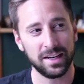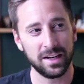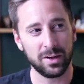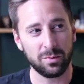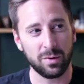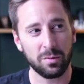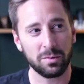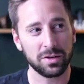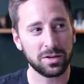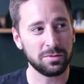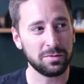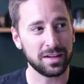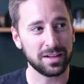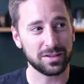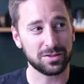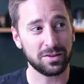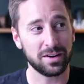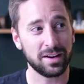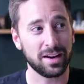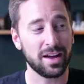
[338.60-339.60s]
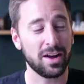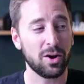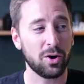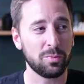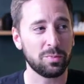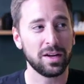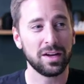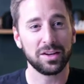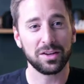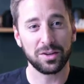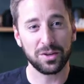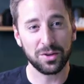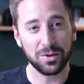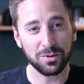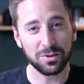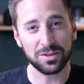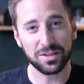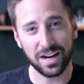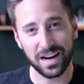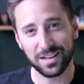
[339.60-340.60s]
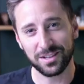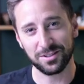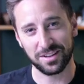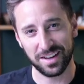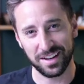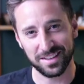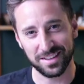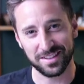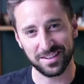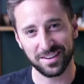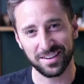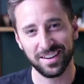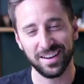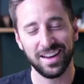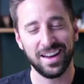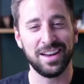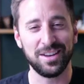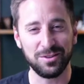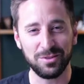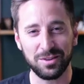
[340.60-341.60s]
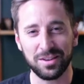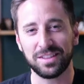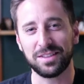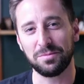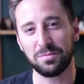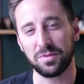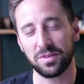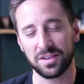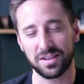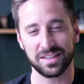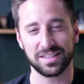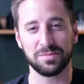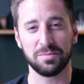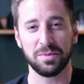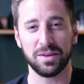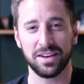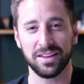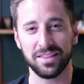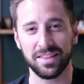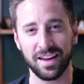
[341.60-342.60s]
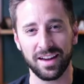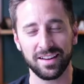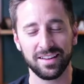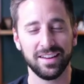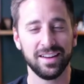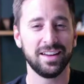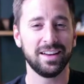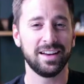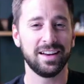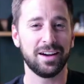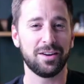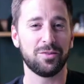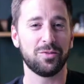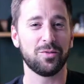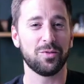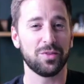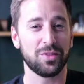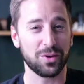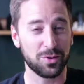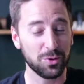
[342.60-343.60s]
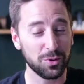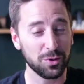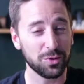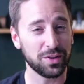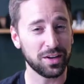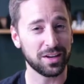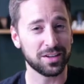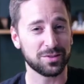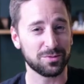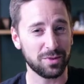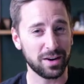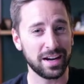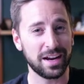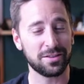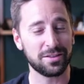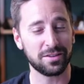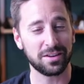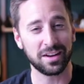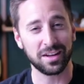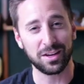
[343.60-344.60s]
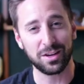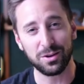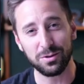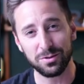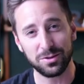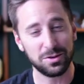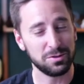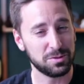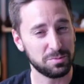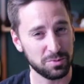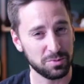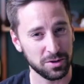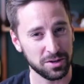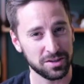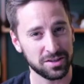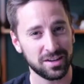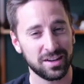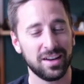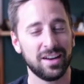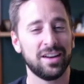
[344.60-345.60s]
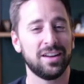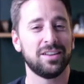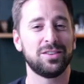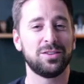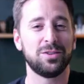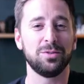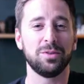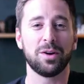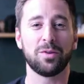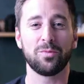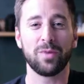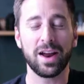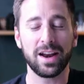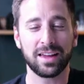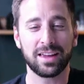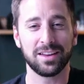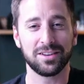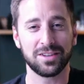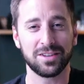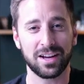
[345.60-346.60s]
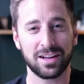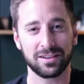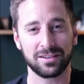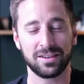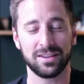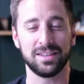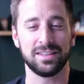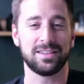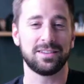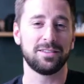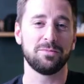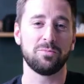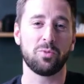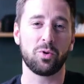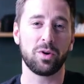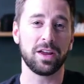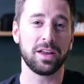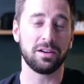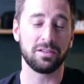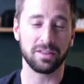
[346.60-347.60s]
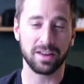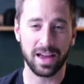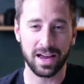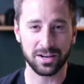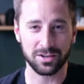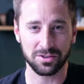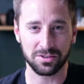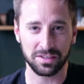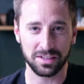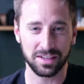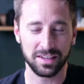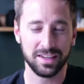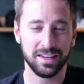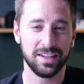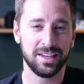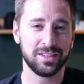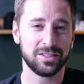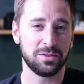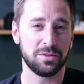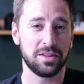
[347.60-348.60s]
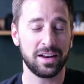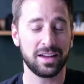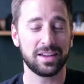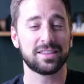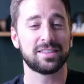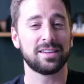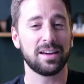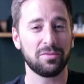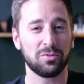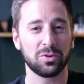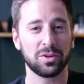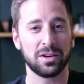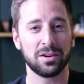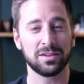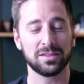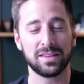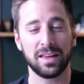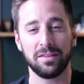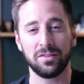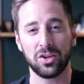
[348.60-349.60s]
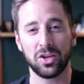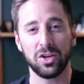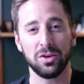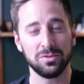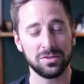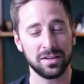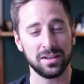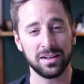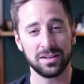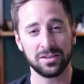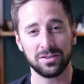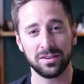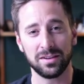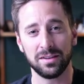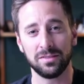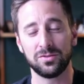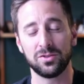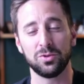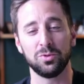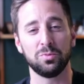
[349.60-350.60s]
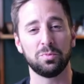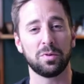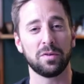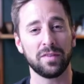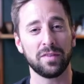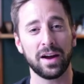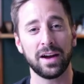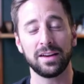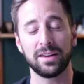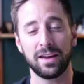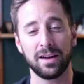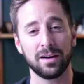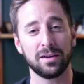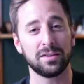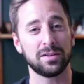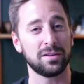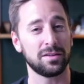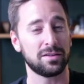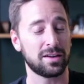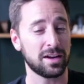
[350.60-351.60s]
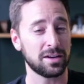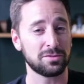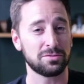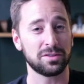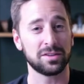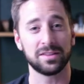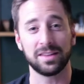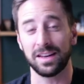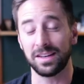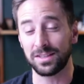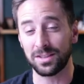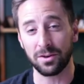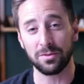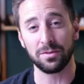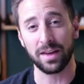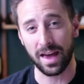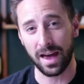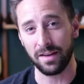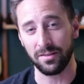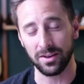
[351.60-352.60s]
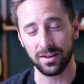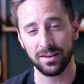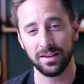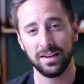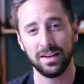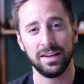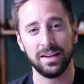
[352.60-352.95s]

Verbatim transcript: Now, what we're doing is trying to help cure childhood cancer, and you get to participate in that. Now, the cool thing is right now they're in a huge, huge push to eradicate child cancer more internationally. So in the next several years, they have a huge initiative to provide care to countries that don't have it.